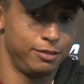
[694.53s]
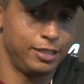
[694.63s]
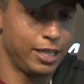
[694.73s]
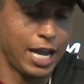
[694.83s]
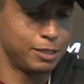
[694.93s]

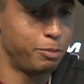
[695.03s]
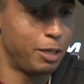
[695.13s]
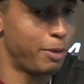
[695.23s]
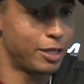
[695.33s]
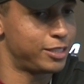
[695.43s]
The guy's been
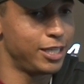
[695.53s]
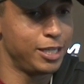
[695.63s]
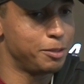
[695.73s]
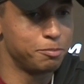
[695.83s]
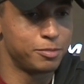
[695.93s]
about
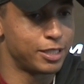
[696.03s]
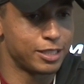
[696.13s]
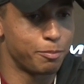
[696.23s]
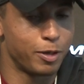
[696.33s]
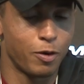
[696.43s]
team since
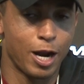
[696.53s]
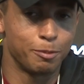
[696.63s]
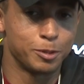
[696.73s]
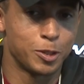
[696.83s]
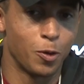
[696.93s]
I've been around him,
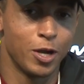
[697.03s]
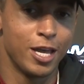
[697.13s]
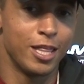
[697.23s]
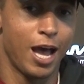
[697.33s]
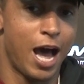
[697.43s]
and so
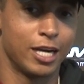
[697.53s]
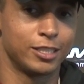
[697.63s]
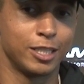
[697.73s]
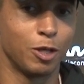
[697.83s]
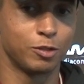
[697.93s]

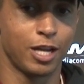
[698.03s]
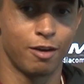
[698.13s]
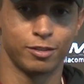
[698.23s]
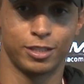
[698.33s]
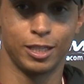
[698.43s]
honestly, those
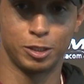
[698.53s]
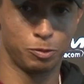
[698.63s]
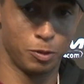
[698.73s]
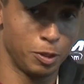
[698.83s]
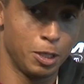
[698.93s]
conversations
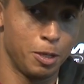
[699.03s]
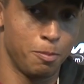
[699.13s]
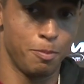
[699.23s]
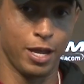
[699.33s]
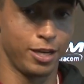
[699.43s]
were,
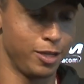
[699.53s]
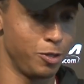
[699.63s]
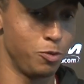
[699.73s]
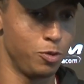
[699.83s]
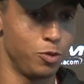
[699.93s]
man,
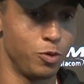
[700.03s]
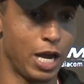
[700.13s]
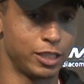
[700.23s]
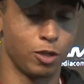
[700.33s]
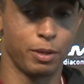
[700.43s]
you you
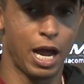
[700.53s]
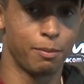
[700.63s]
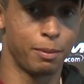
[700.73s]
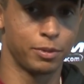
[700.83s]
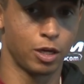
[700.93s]
guys know. But I
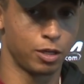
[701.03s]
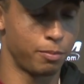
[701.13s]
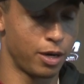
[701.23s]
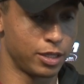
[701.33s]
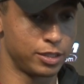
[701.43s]
remember talking to
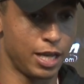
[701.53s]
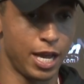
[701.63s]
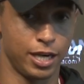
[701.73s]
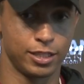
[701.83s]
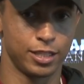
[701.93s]
Mark, his
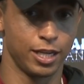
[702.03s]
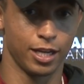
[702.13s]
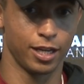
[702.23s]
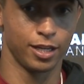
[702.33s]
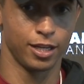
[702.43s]
dad, and saying
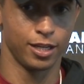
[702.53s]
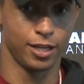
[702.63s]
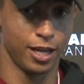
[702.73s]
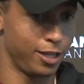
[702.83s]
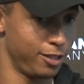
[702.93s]
like,
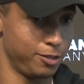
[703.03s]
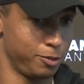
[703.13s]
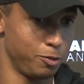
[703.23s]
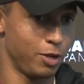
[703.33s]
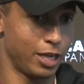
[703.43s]
hey,
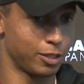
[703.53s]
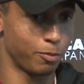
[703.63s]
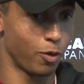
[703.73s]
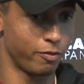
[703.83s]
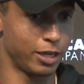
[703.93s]
you guys are
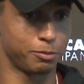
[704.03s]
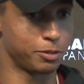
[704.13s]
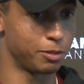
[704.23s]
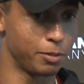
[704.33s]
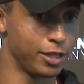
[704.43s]
more of
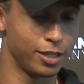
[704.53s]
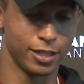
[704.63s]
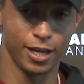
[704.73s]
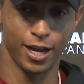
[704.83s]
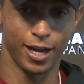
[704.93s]
experts than me.
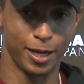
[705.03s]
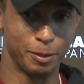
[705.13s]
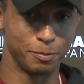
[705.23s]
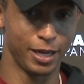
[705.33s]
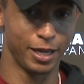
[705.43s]

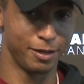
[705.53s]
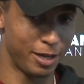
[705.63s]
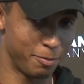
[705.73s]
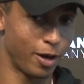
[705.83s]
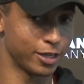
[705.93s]
Um, and,
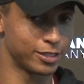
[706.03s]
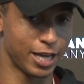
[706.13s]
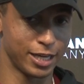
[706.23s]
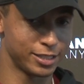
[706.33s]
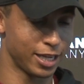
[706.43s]
and Mark, his
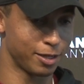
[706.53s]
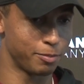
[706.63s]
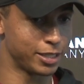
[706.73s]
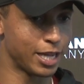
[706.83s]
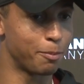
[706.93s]
dad, he's like a
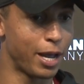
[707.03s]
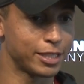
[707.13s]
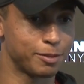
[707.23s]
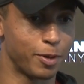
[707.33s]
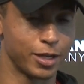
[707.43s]
big time
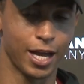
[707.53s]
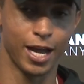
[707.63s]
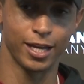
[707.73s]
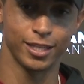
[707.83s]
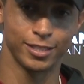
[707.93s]
basketball
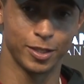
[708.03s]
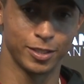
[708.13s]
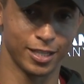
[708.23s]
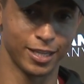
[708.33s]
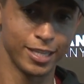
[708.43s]
guy, and so
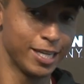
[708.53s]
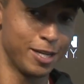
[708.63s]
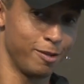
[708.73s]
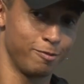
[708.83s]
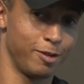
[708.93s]
he's like,
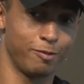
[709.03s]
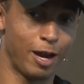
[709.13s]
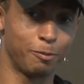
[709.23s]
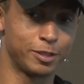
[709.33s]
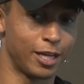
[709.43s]
if
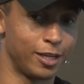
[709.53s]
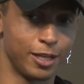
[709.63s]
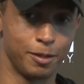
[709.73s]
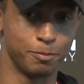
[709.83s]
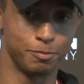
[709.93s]
I was telling
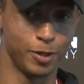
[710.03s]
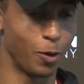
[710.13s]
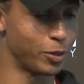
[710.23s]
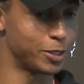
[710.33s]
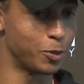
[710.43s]
them, you know,
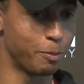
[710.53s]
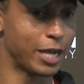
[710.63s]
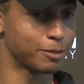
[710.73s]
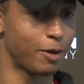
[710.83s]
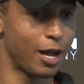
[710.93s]
what to do in
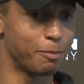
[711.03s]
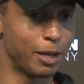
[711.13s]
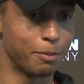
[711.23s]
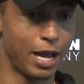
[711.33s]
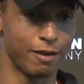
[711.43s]
basketball, I'd be
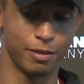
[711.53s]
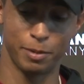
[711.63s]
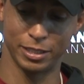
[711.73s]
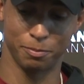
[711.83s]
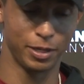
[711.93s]
able to have the
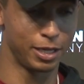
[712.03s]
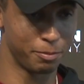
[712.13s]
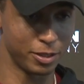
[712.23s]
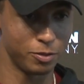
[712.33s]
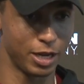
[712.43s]
best opinion.
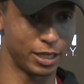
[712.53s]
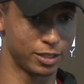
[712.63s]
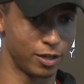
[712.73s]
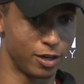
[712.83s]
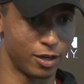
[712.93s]
But you guys
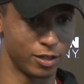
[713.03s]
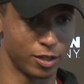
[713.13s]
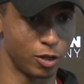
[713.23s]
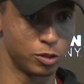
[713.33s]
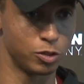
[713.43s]
are, are the
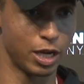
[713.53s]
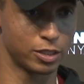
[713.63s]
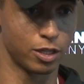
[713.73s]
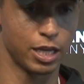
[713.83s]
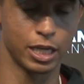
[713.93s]
coaches. You
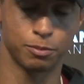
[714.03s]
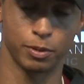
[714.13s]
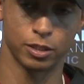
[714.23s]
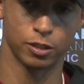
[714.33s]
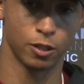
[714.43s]
guys are the
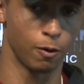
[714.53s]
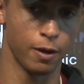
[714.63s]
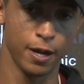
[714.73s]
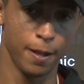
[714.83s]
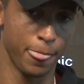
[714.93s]
experts. And so
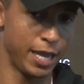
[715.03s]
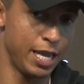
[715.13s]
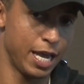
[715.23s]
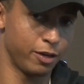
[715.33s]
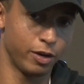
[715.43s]

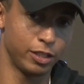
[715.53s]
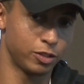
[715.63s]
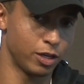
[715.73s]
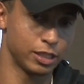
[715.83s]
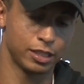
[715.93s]
he had great
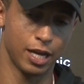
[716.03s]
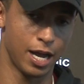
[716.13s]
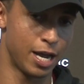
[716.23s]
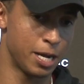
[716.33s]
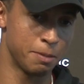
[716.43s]
trust
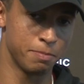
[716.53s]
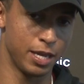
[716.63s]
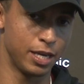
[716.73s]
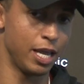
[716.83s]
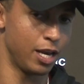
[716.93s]
um,
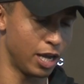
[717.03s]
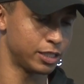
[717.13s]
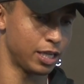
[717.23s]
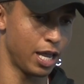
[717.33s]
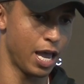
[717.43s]
in in
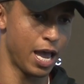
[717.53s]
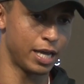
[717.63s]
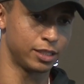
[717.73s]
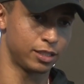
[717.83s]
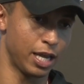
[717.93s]
us
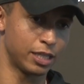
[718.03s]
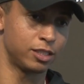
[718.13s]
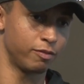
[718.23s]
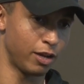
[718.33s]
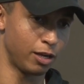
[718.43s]
as as
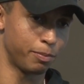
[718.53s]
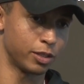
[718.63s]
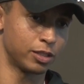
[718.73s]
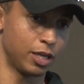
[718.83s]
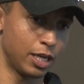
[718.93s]

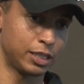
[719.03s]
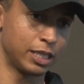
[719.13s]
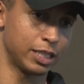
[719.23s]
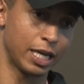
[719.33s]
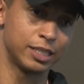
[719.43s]
developers and us
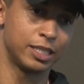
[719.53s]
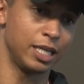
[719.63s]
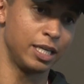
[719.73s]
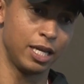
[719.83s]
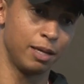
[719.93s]
as like
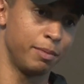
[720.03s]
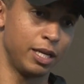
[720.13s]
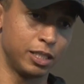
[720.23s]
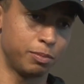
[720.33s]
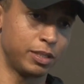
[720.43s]
seeing him
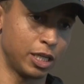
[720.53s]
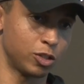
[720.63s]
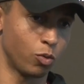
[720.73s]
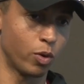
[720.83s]
and his potential